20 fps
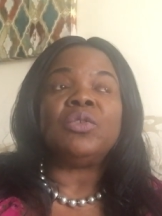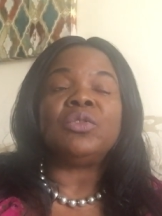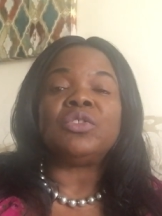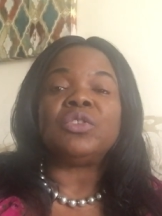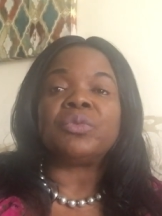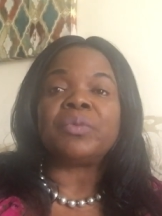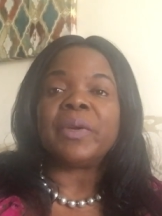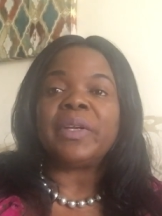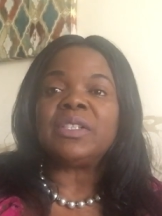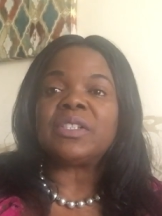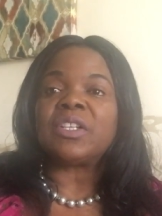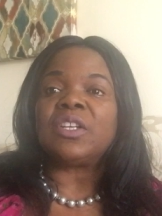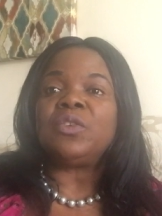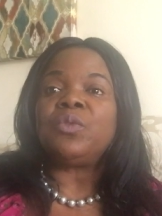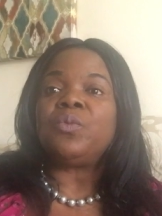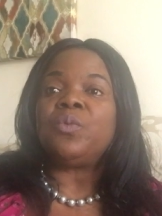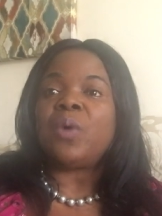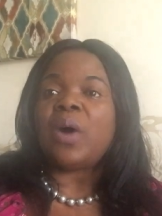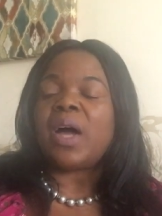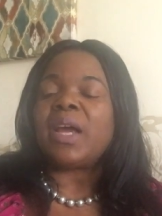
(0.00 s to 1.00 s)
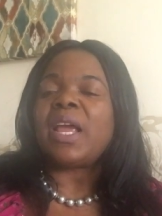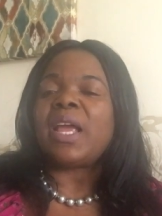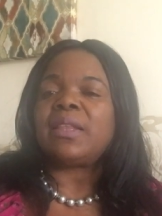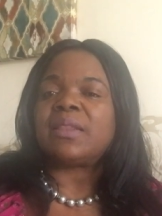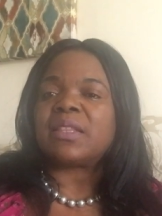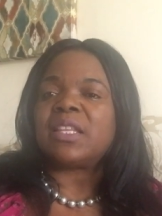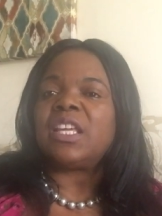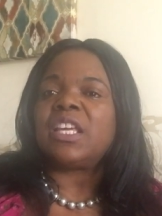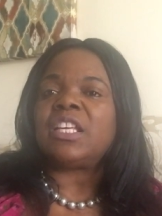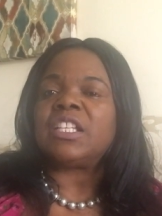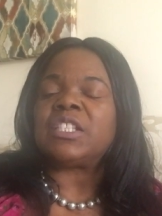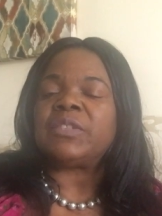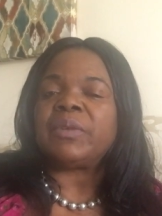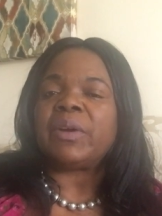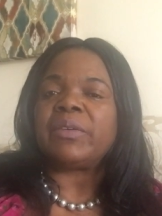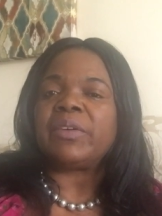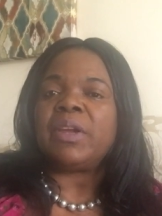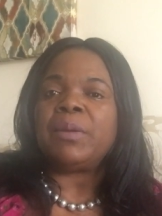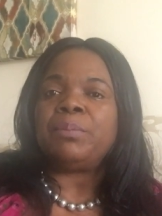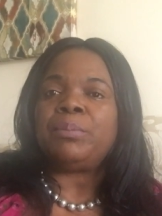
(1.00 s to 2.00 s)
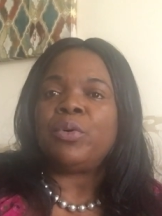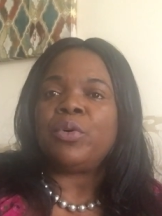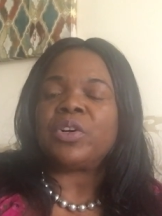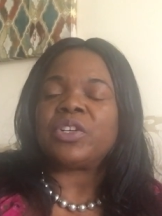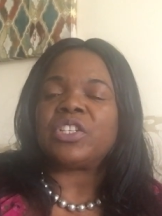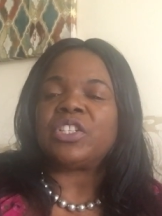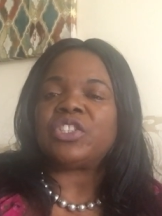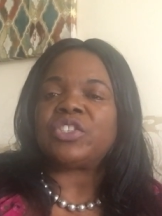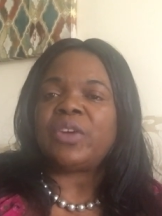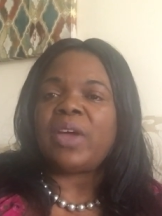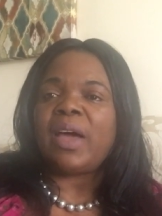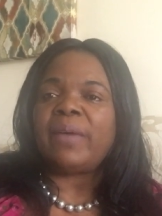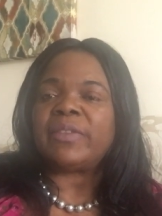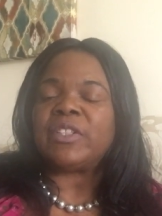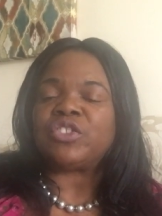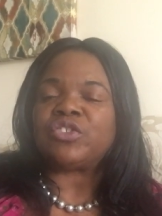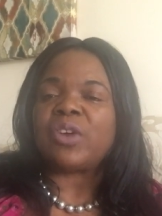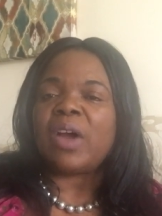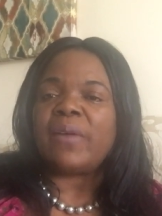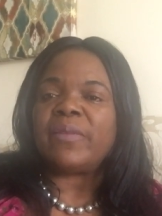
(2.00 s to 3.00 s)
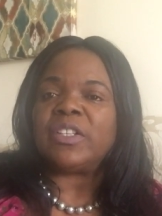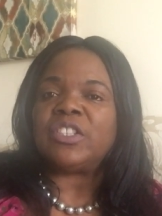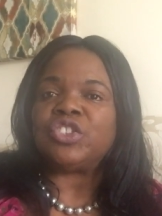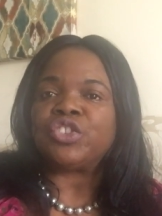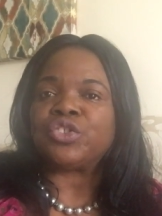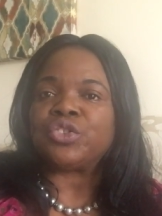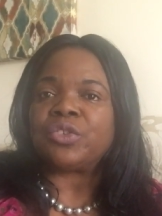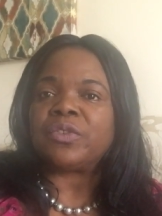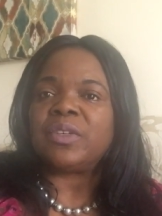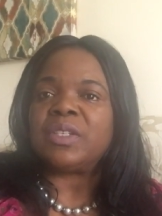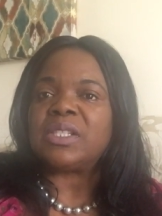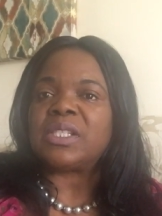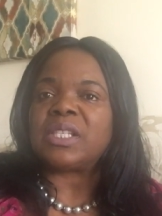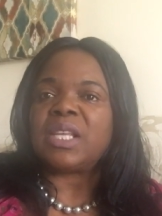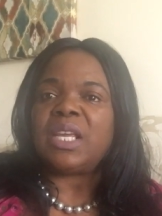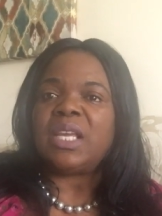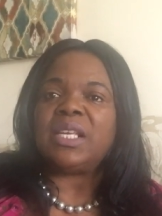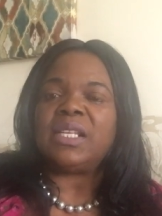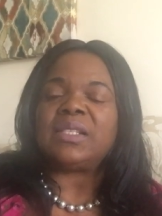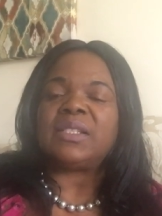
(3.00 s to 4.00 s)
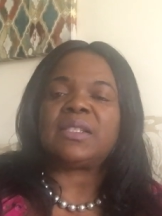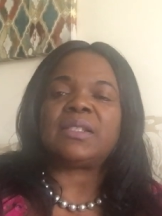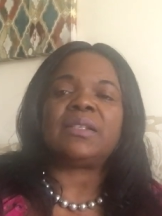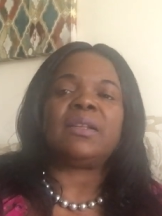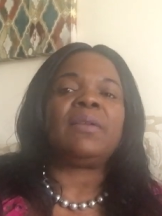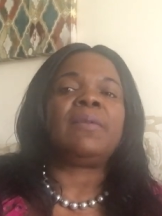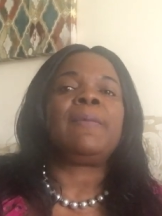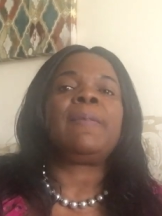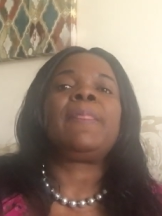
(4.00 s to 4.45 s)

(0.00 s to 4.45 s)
the reason why I think it's very important to have the travel insurance is